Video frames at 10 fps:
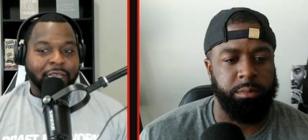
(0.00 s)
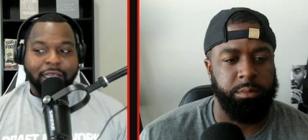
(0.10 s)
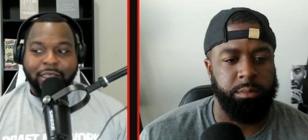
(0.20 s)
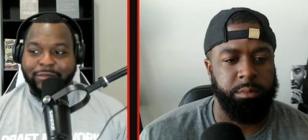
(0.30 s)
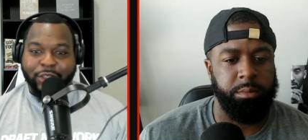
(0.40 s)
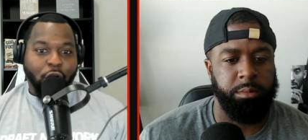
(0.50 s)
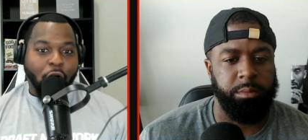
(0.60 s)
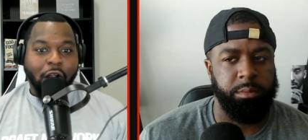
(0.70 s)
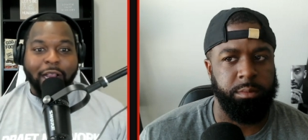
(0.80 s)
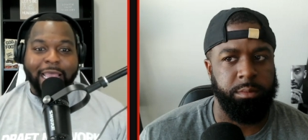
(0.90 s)
Speaker 1: guard
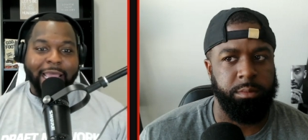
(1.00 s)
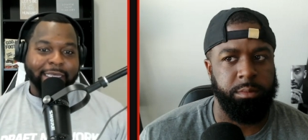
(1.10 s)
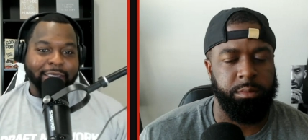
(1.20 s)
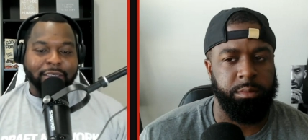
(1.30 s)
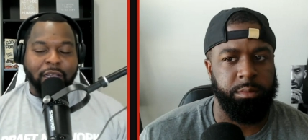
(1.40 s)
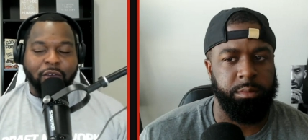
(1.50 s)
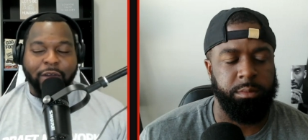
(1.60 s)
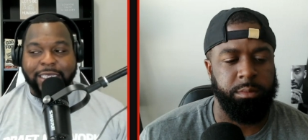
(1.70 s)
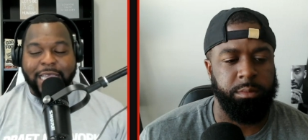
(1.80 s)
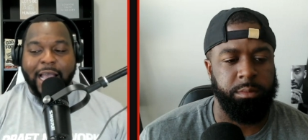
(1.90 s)
and uh, right
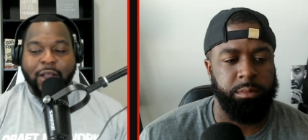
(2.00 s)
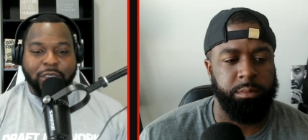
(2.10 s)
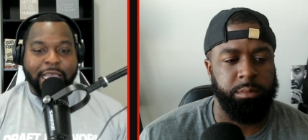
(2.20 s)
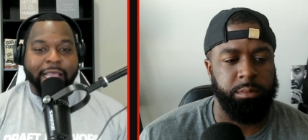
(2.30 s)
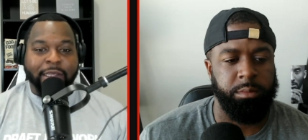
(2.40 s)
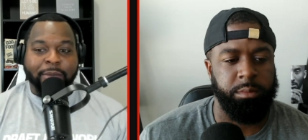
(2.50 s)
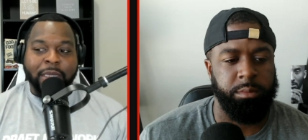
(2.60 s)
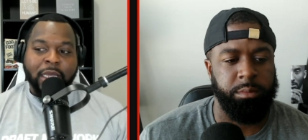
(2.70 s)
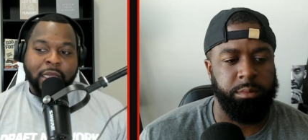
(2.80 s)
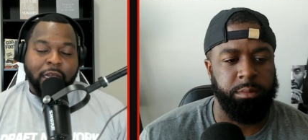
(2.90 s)
tackle tandem
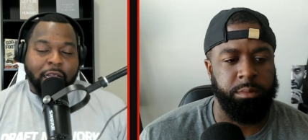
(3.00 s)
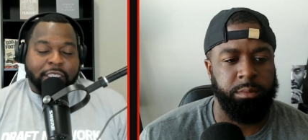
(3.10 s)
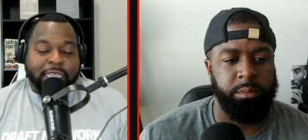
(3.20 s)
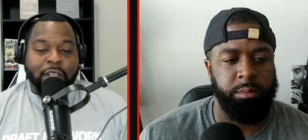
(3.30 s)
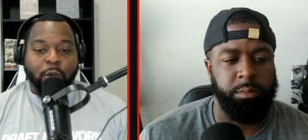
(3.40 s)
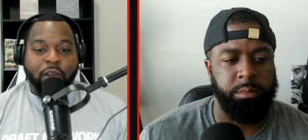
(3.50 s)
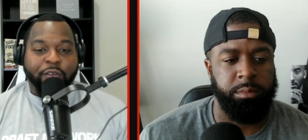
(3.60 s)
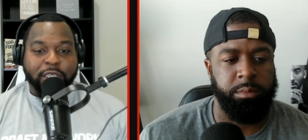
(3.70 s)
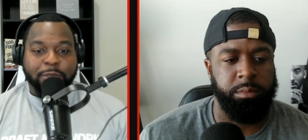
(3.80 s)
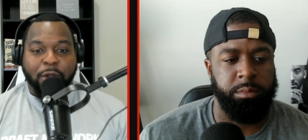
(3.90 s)
uh, to kind of work for this
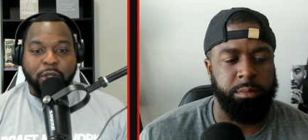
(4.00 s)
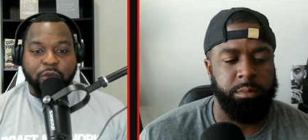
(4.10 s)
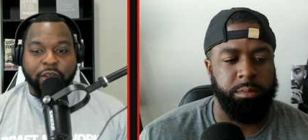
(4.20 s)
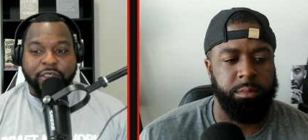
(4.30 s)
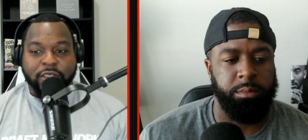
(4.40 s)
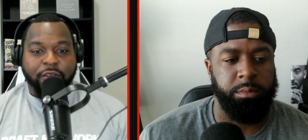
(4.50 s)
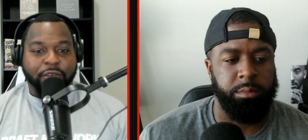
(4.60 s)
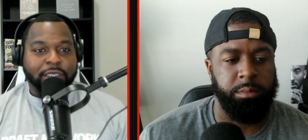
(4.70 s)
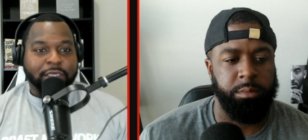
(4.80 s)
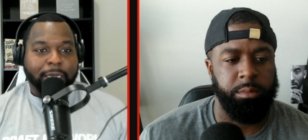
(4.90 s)
Baltimore Ravens offense.
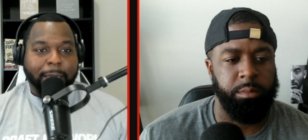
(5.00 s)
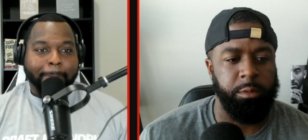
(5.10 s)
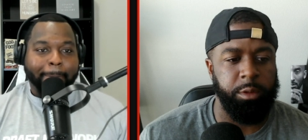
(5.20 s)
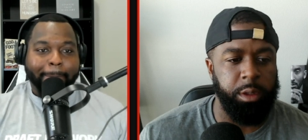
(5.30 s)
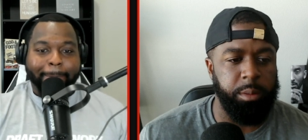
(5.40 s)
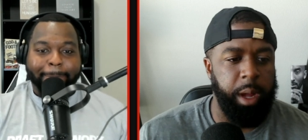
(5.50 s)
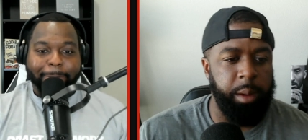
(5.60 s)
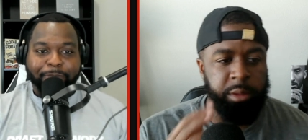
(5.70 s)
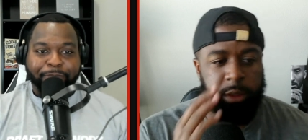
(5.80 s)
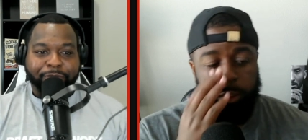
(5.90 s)
Speaker 2: Yep, I'm gonna
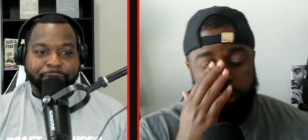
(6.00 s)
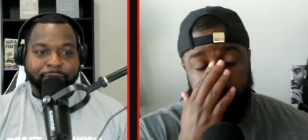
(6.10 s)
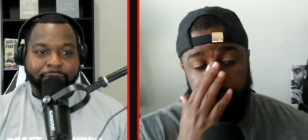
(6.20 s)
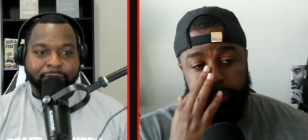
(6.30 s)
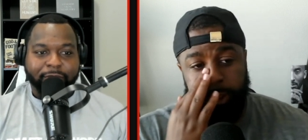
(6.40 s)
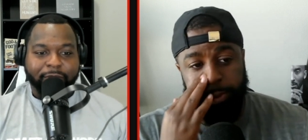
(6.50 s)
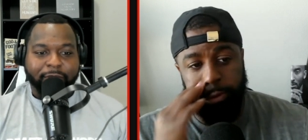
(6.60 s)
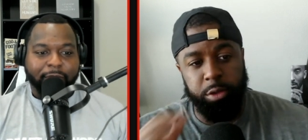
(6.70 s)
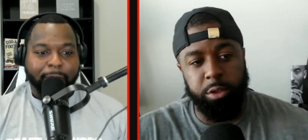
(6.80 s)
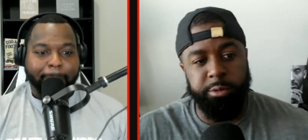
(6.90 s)
list off DP real
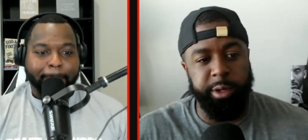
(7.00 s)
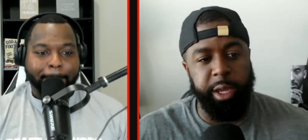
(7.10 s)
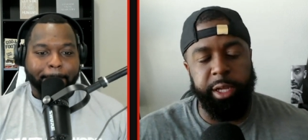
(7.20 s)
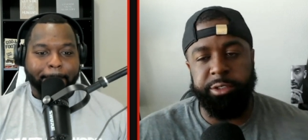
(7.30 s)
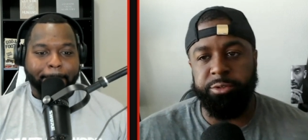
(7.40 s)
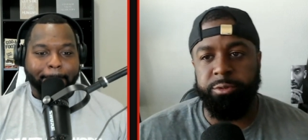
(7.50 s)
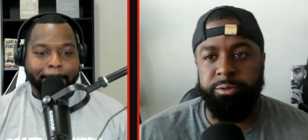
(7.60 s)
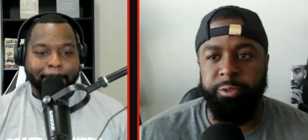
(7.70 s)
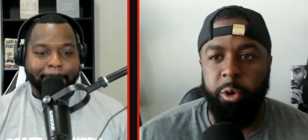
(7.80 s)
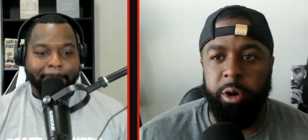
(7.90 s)
quick. Andrew
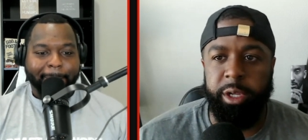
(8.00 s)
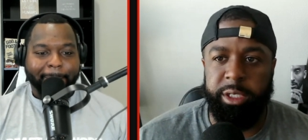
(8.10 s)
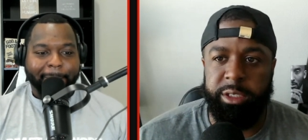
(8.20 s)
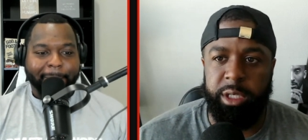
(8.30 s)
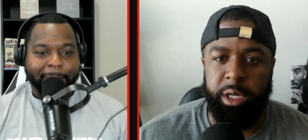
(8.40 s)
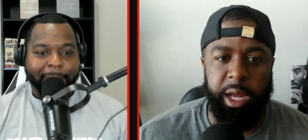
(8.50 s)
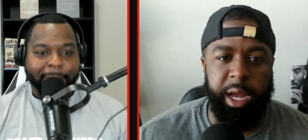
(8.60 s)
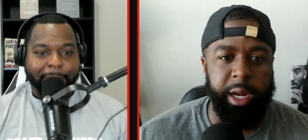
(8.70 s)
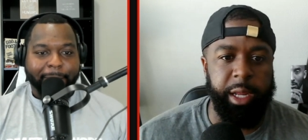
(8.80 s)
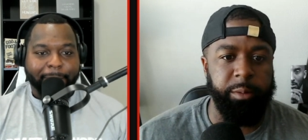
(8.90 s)
Vorhees, a guy
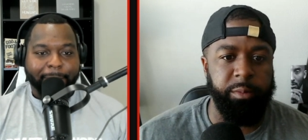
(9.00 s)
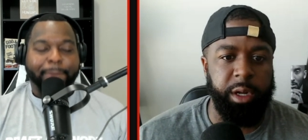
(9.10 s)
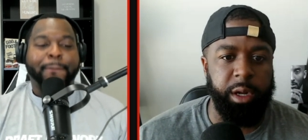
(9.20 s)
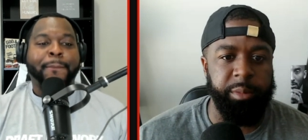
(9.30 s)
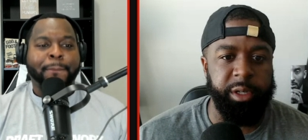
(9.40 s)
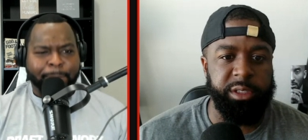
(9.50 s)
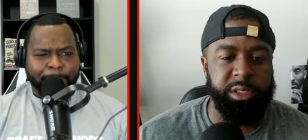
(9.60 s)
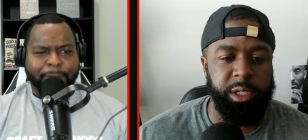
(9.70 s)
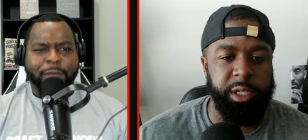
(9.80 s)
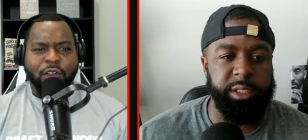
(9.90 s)
that coming into mm, his
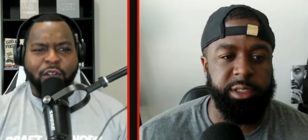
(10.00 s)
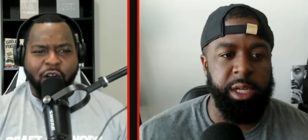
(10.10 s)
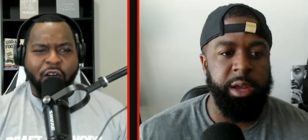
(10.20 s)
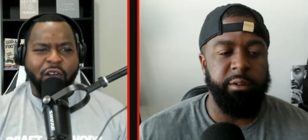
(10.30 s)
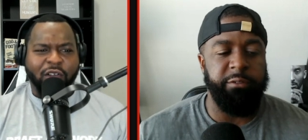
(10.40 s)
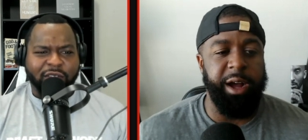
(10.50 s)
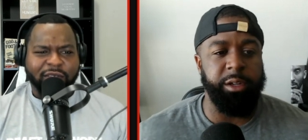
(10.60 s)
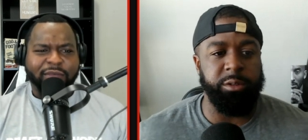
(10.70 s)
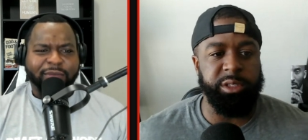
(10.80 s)
final season,